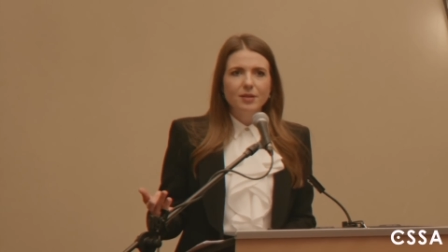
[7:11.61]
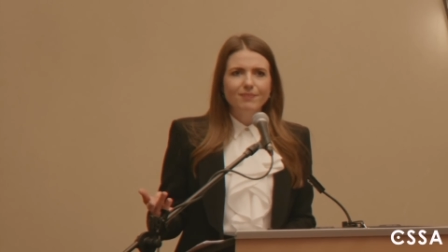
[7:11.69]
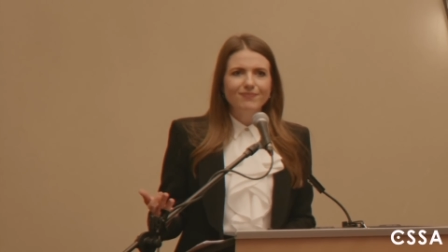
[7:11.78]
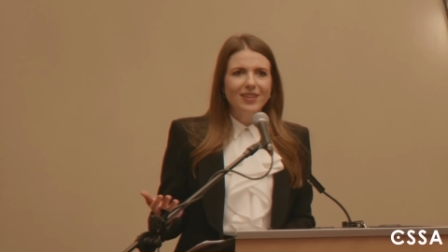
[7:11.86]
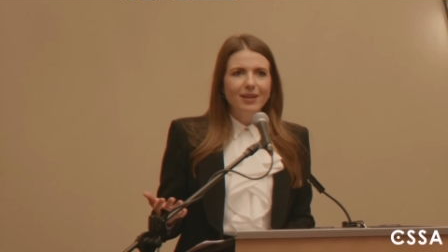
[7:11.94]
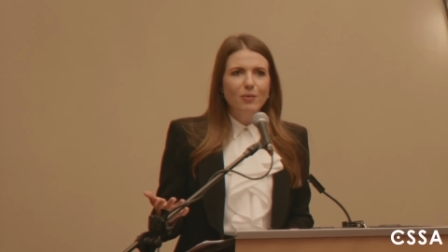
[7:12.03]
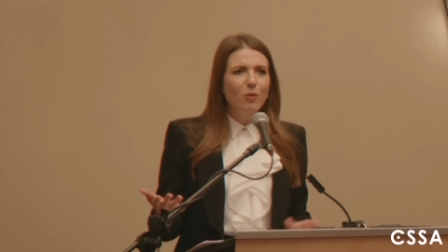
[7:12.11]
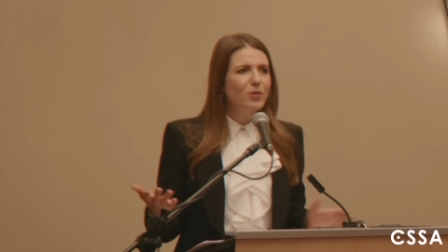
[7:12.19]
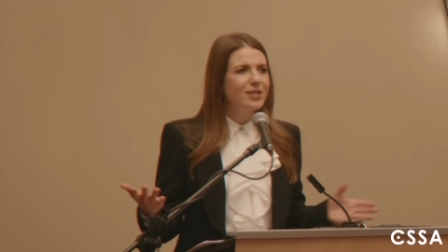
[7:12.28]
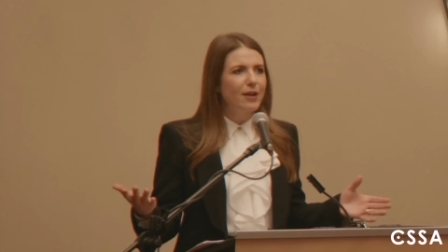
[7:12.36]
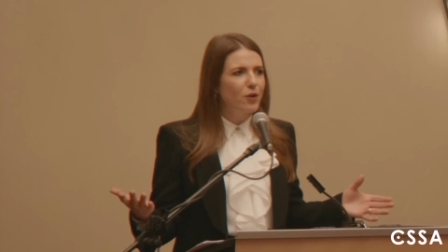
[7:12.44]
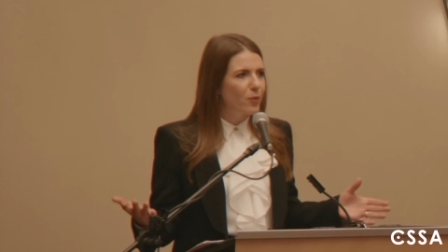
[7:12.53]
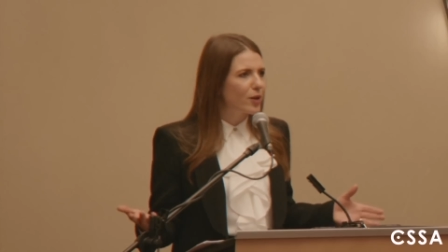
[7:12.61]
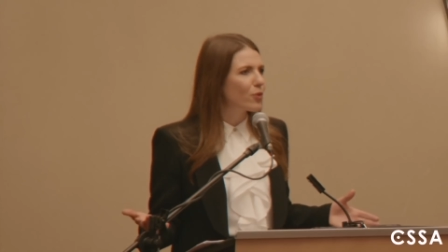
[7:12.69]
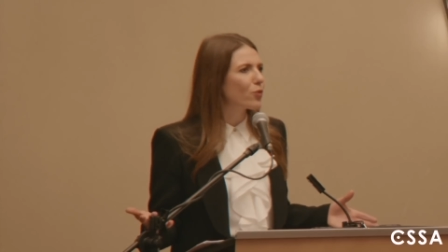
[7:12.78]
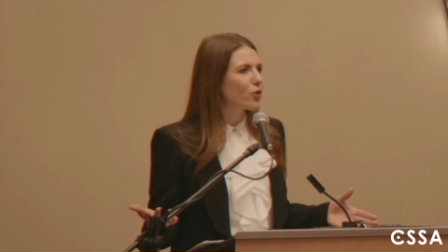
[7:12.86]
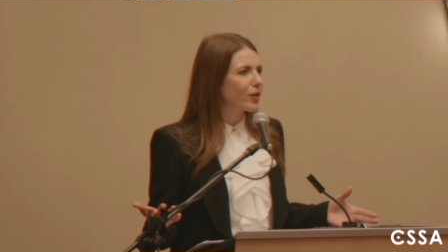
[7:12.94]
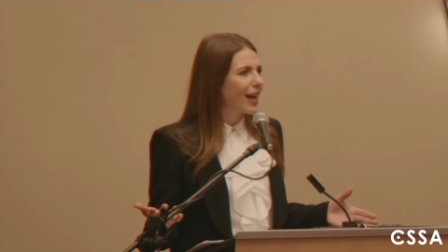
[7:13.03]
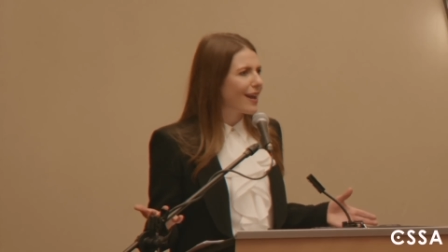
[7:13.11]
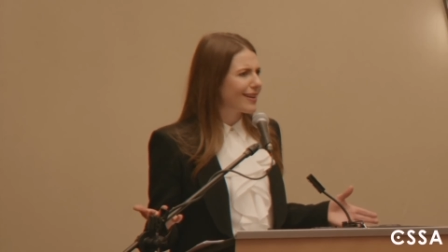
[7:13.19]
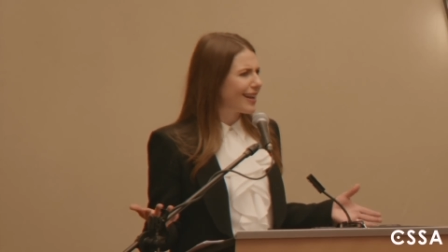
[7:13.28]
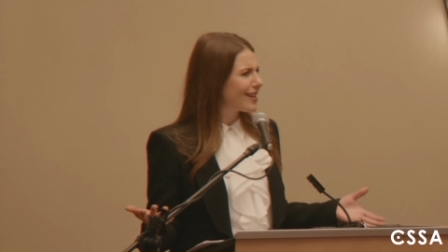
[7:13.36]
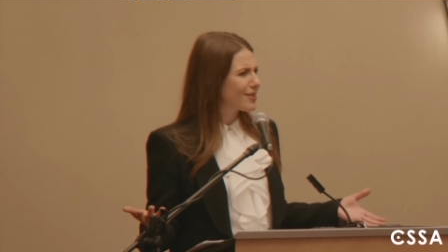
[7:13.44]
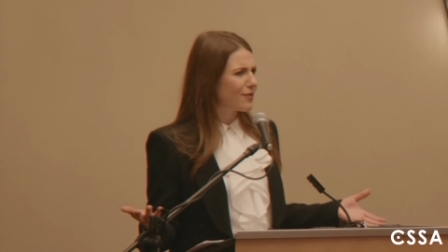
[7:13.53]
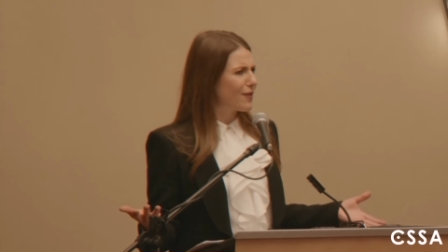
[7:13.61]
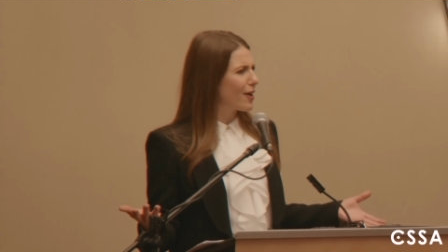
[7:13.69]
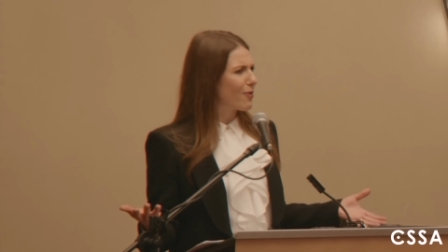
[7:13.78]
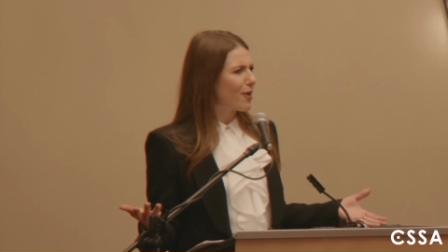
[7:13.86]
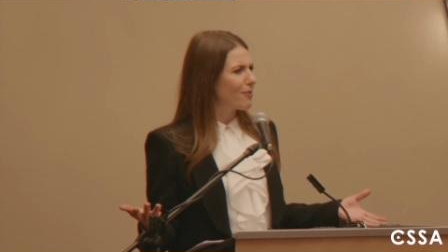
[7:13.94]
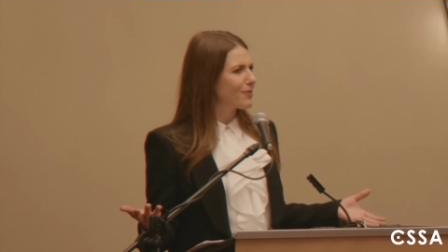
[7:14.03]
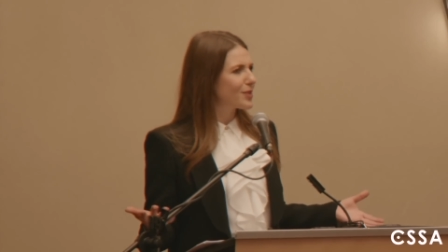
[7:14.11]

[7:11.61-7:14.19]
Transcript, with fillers: And almost everyone in rural Canada has a firearm.